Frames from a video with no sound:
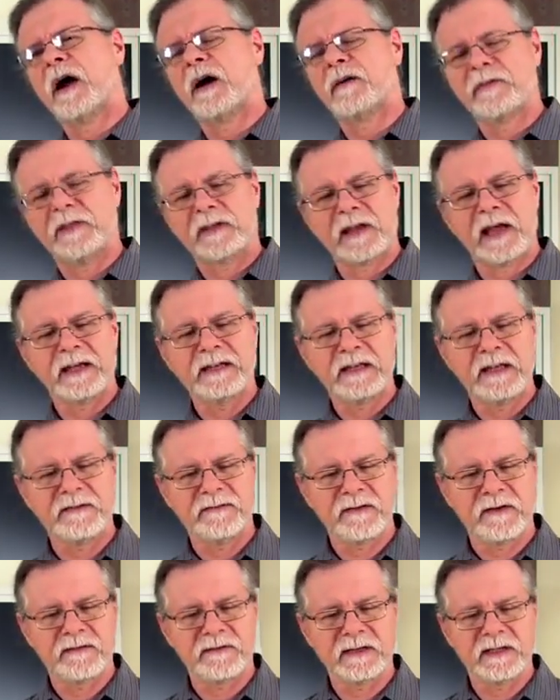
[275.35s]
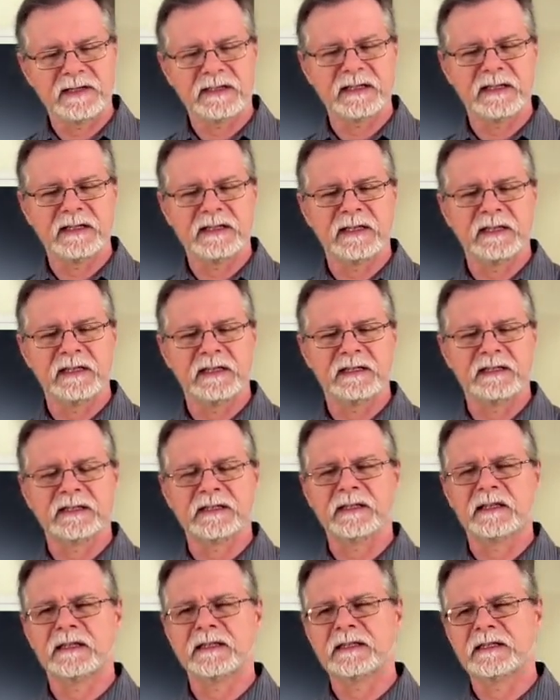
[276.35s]
of the 1950s into this
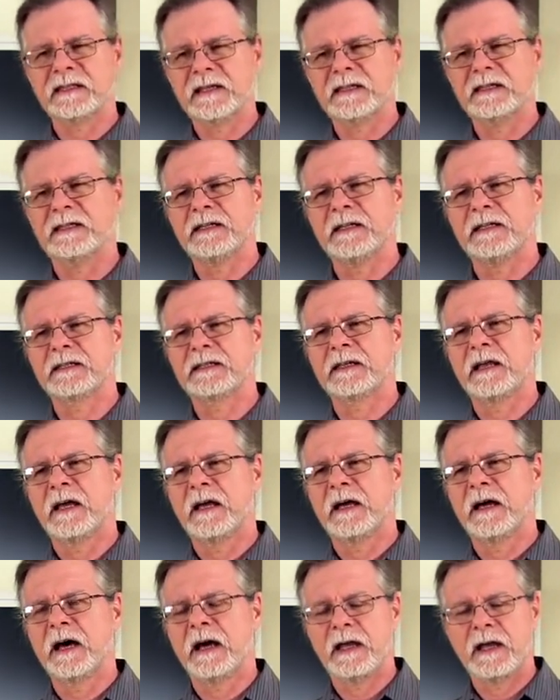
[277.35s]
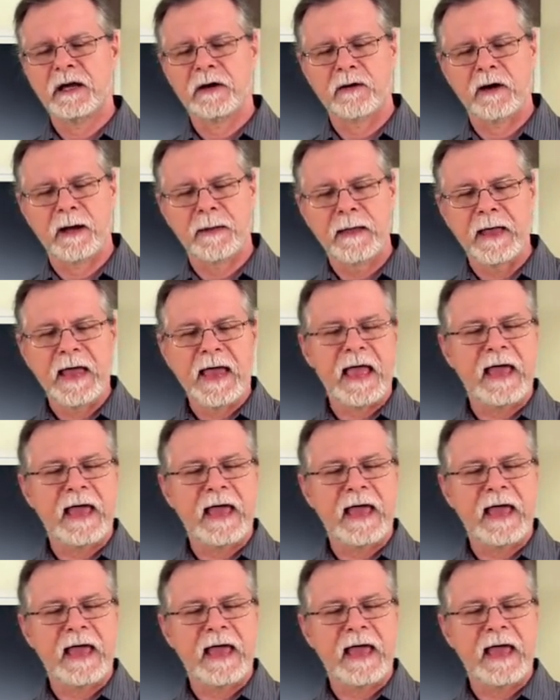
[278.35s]
60s era.